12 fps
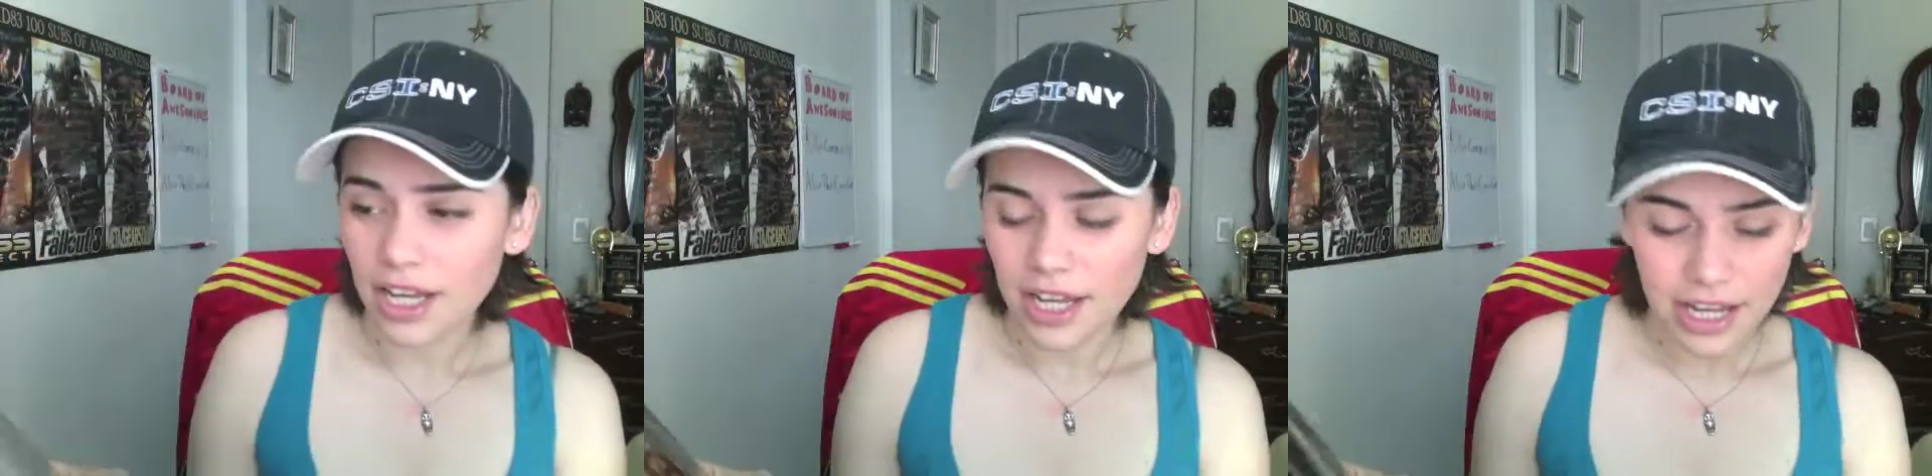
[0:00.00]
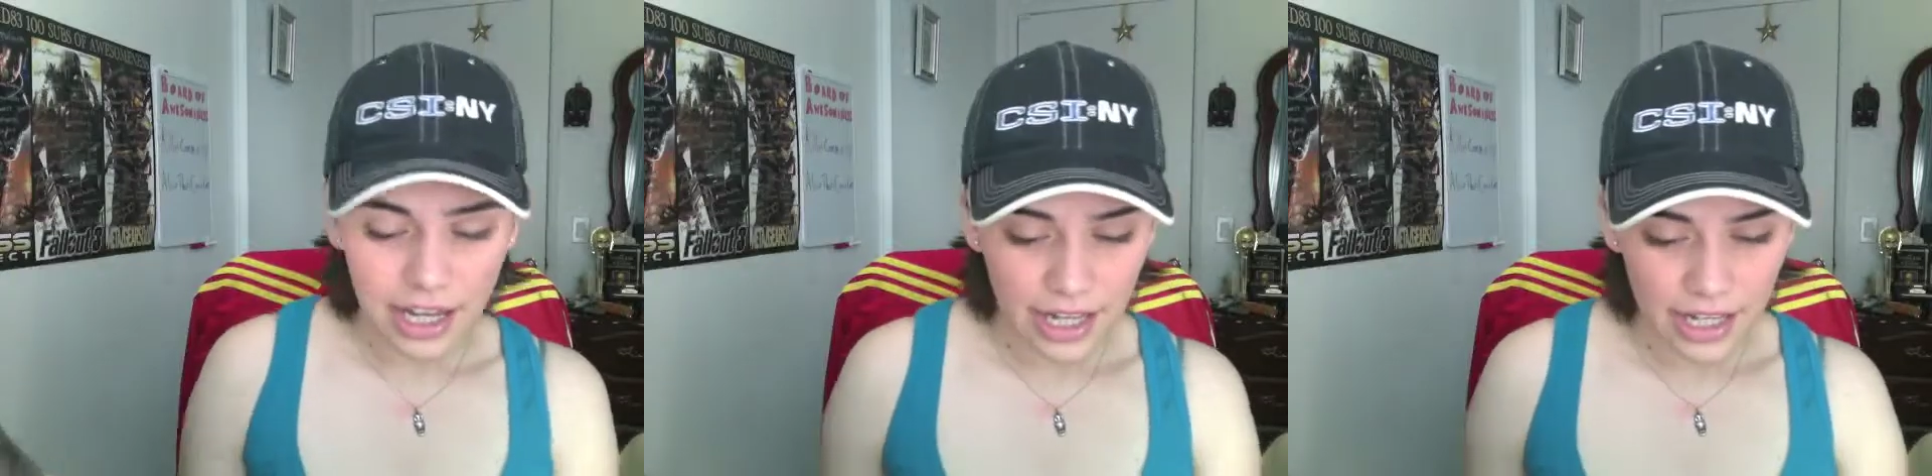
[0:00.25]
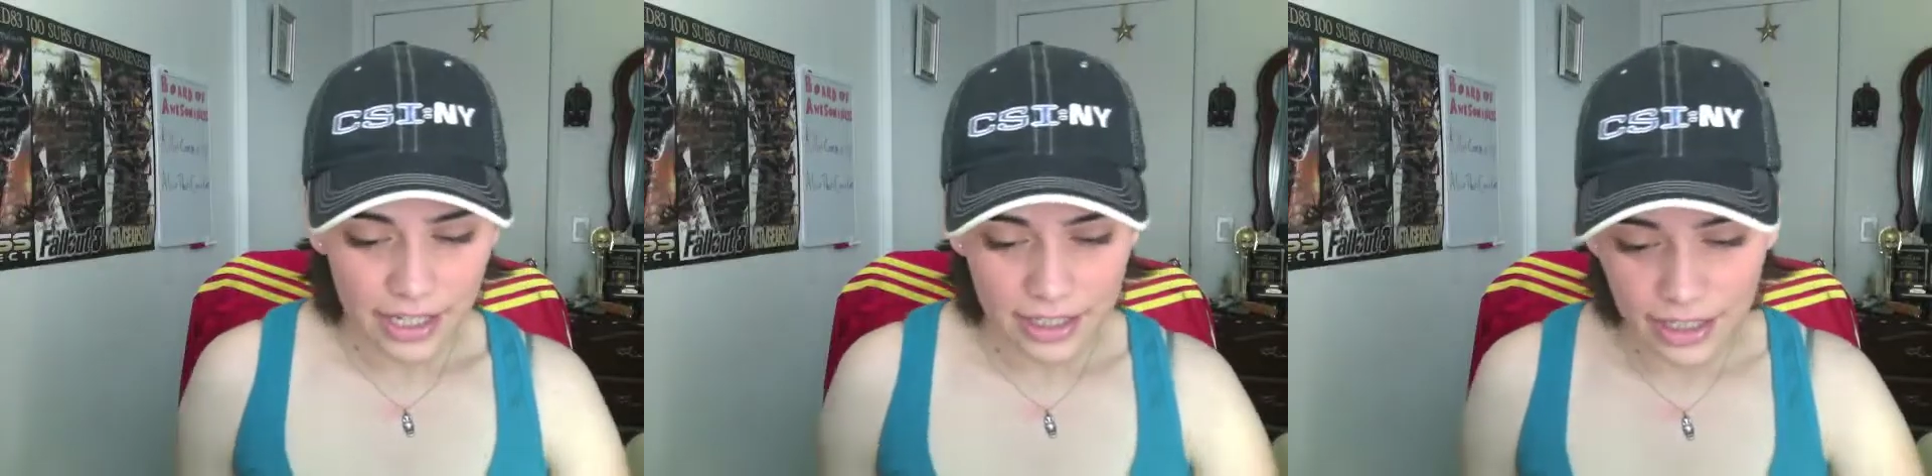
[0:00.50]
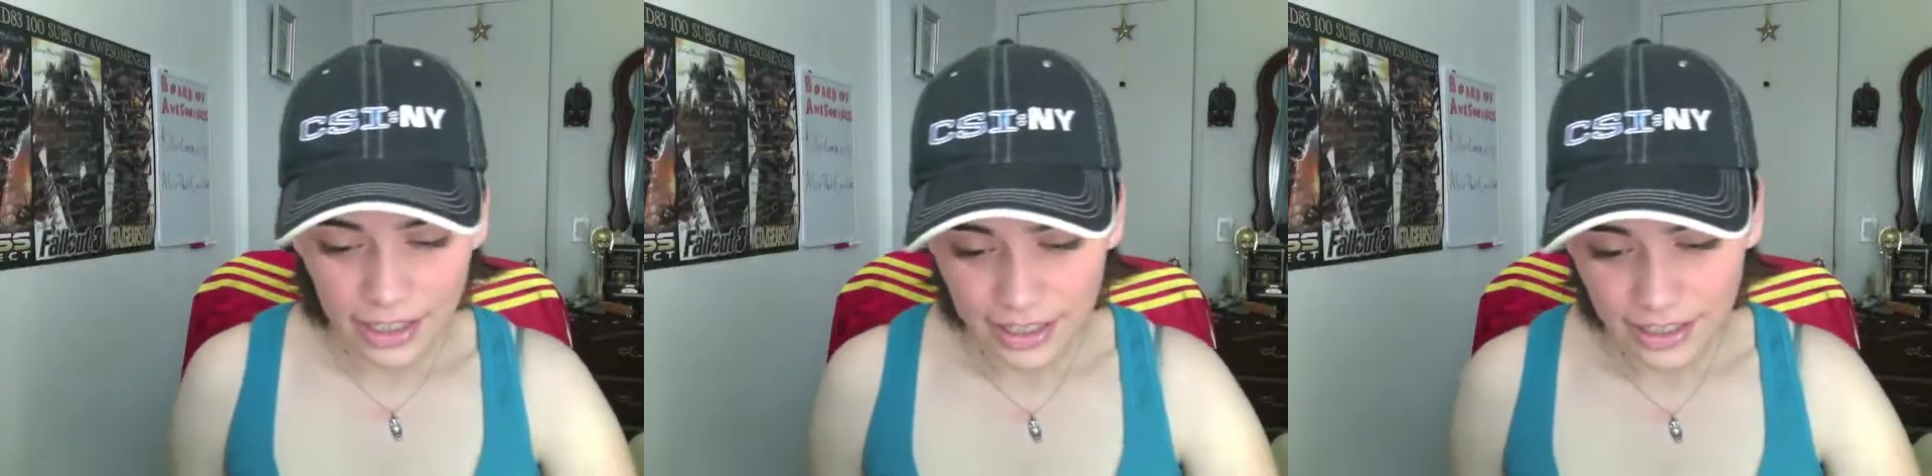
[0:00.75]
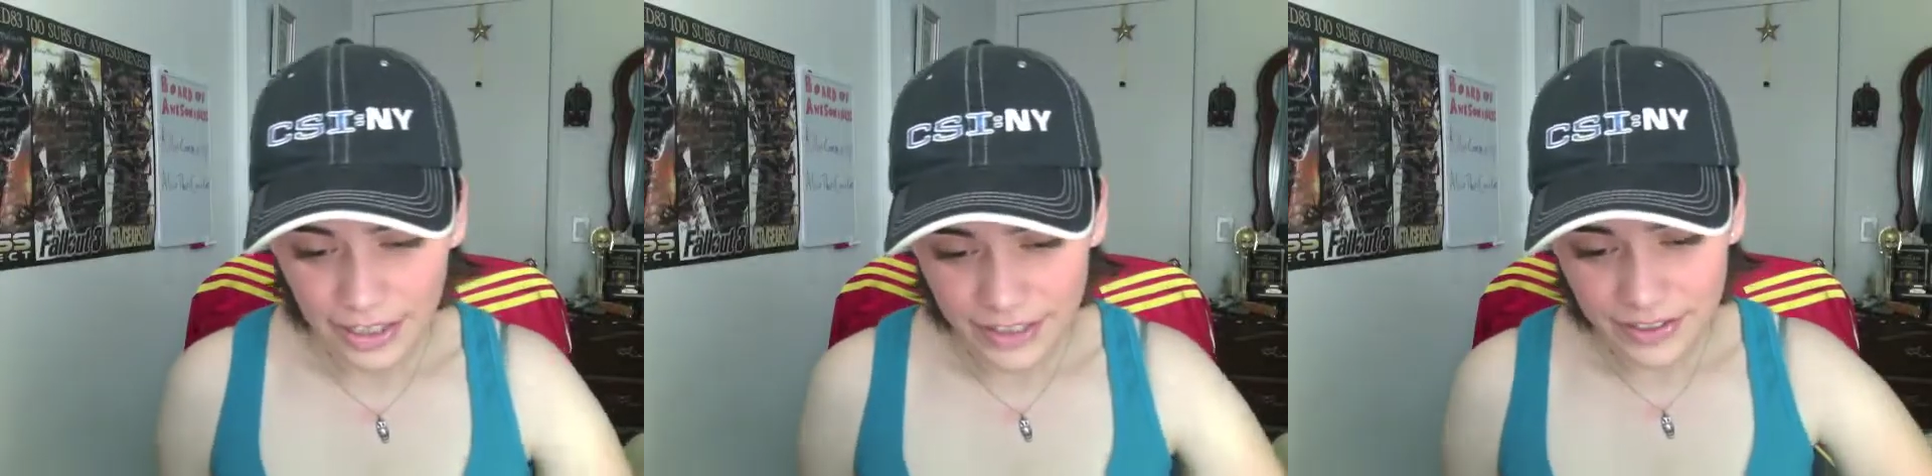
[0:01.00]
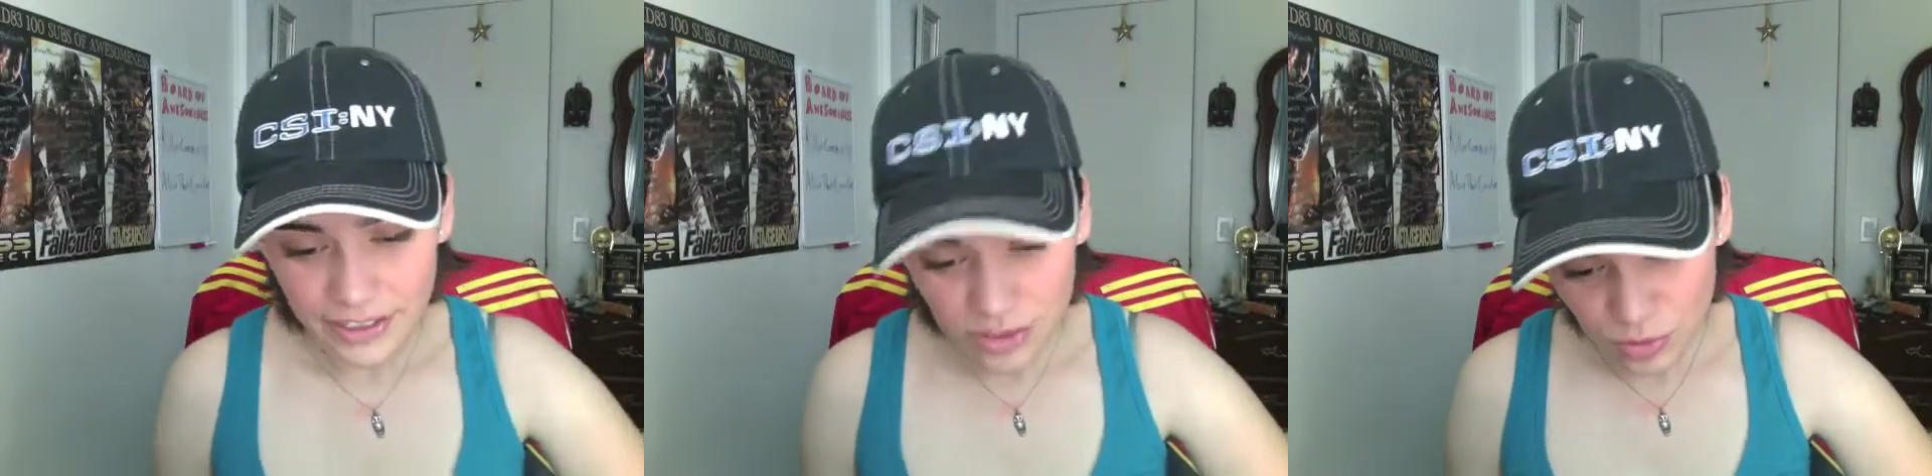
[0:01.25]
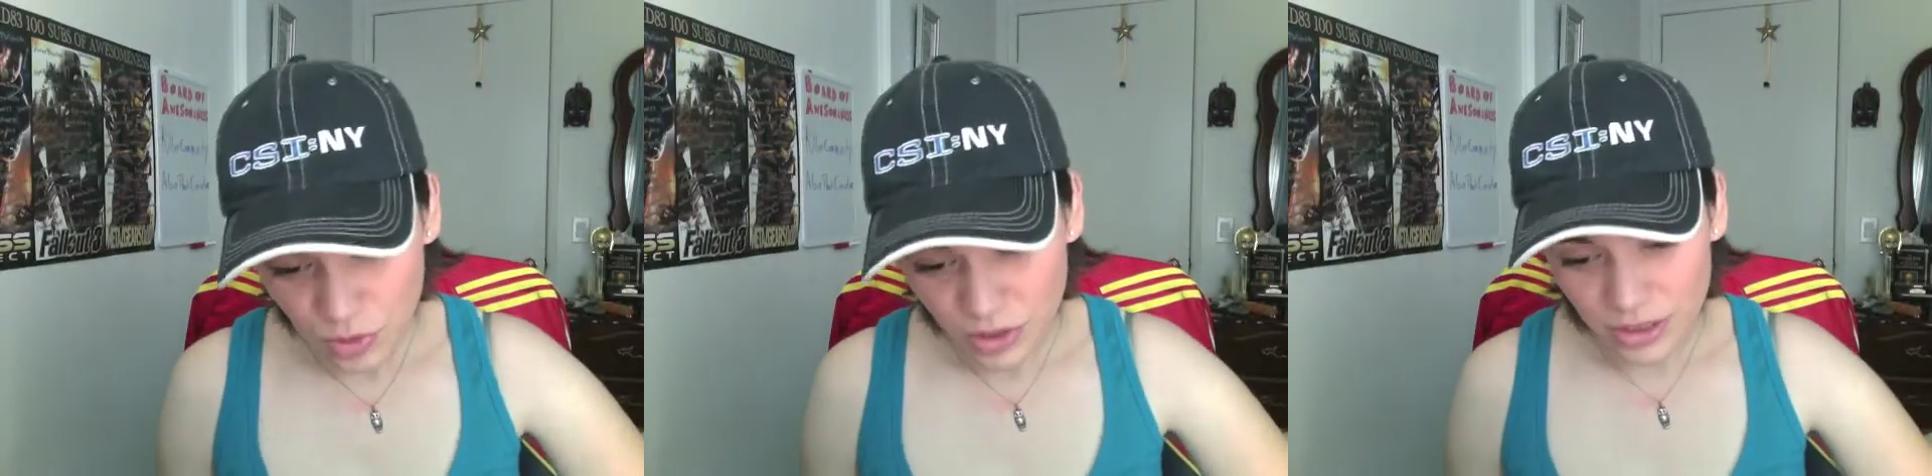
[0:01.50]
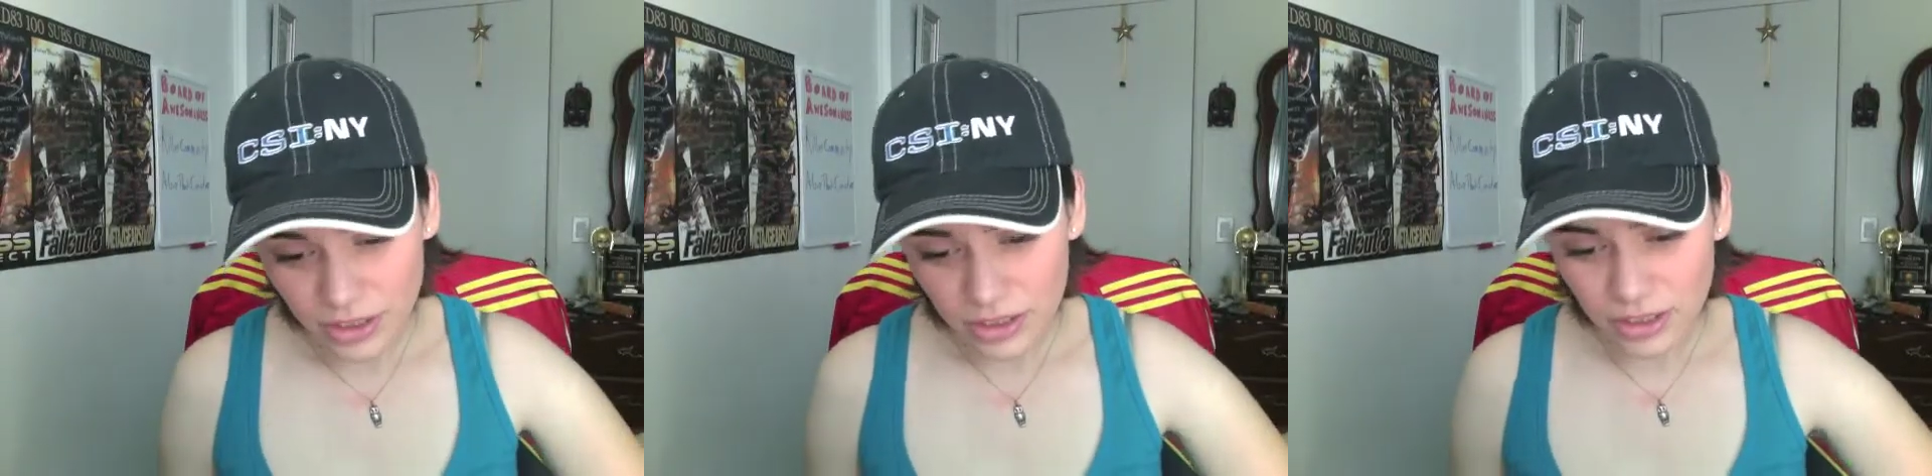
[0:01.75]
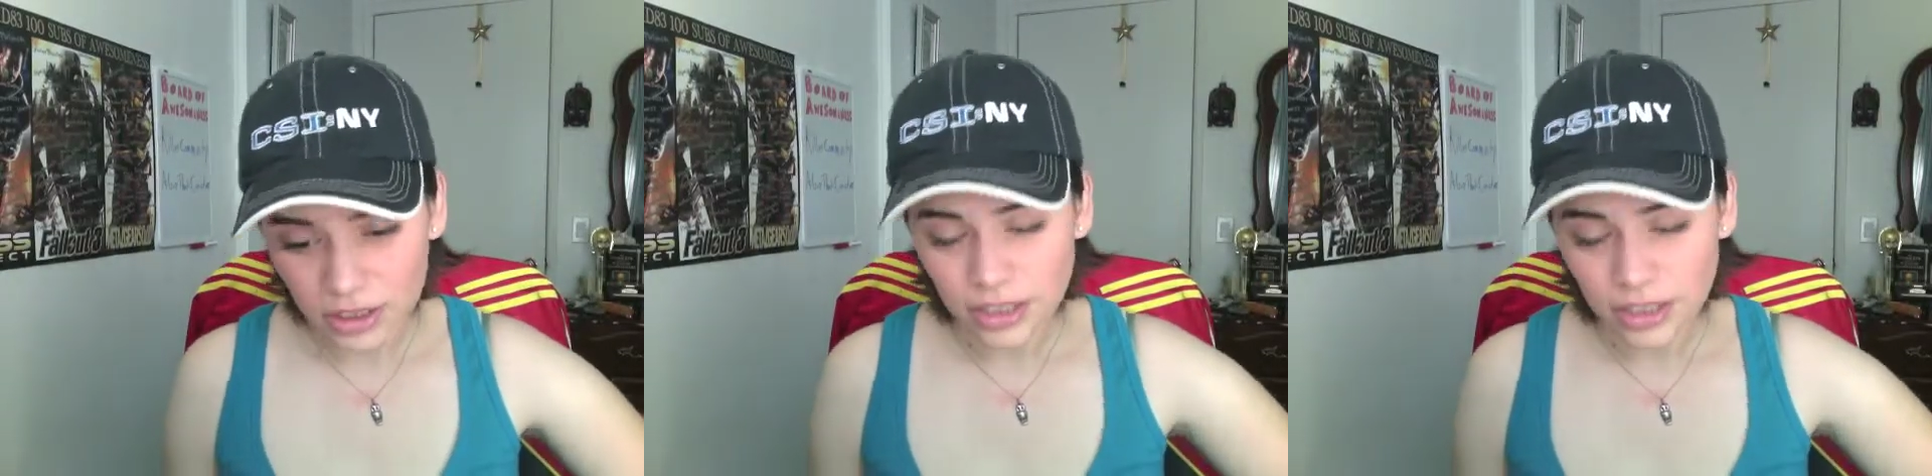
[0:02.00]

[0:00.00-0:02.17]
And I got this one